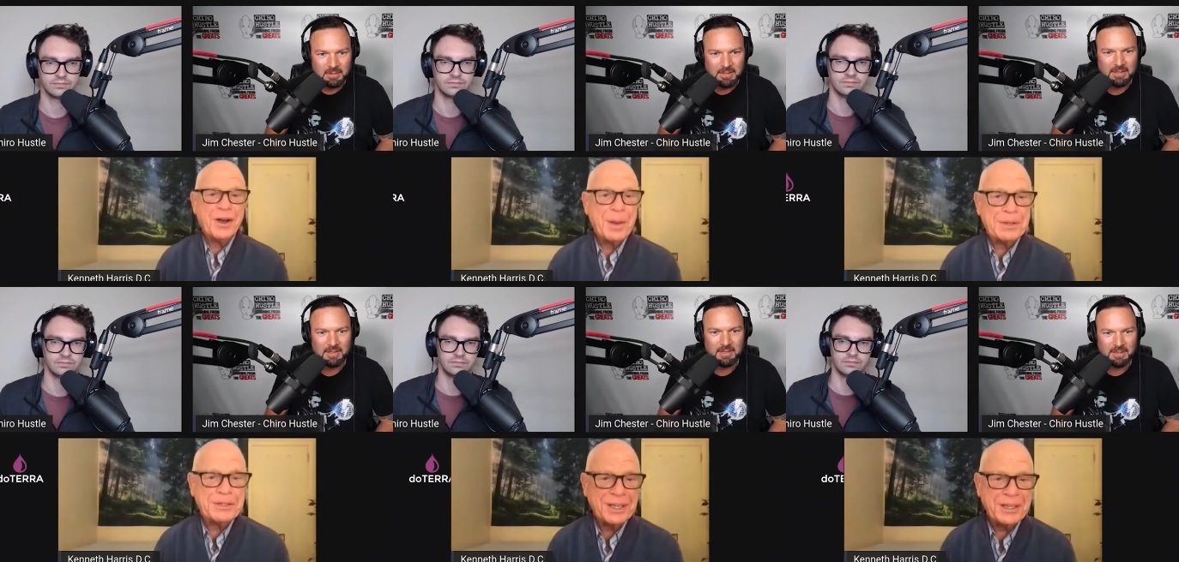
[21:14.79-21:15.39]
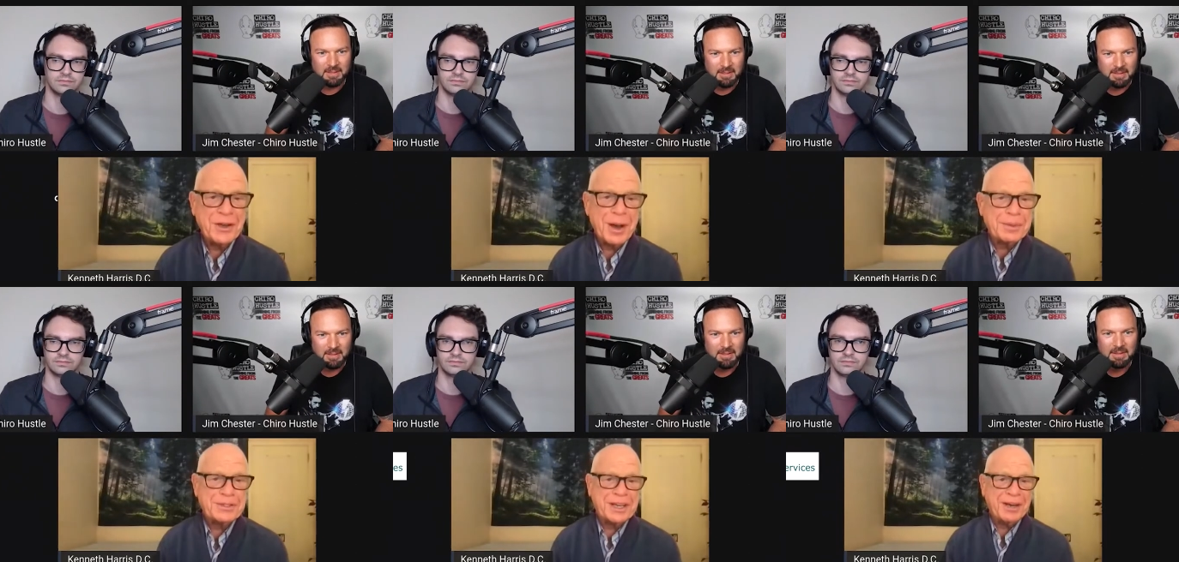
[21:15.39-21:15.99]
Speaker 1: garbage in,
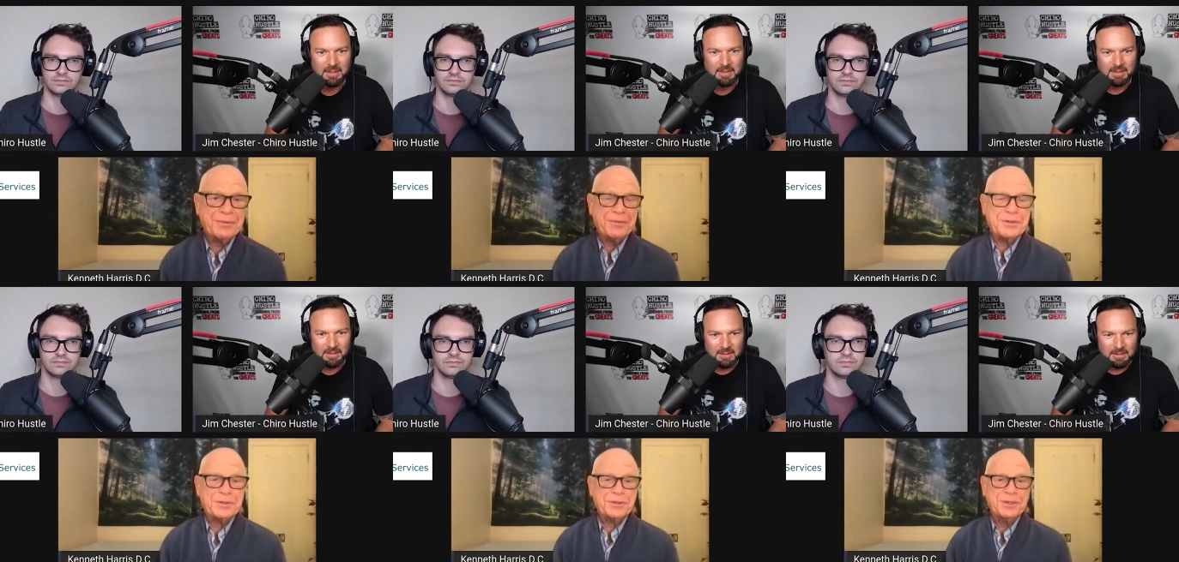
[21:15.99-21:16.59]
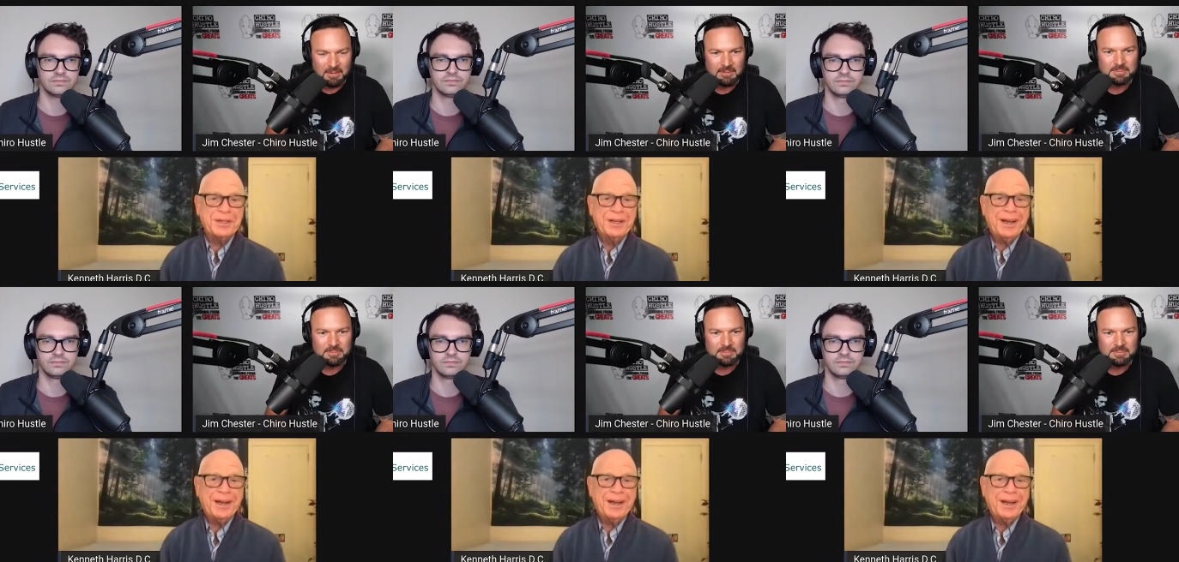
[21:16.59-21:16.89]
garbage out for sure.